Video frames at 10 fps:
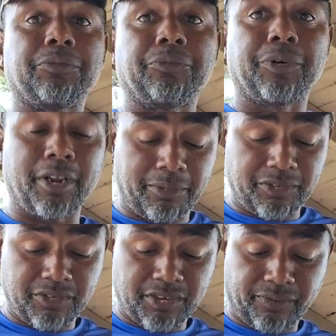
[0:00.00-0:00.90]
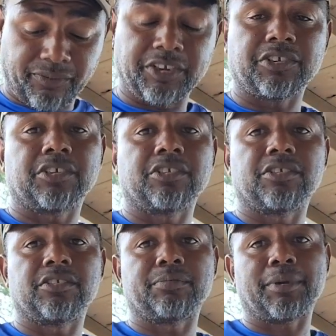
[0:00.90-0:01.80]
When I'm using the fishing
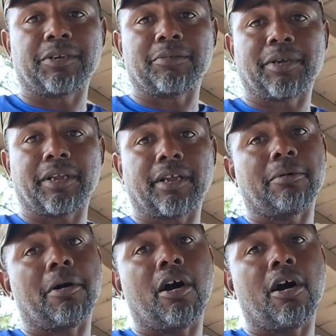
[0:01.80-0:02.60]
spinnerbait, I'm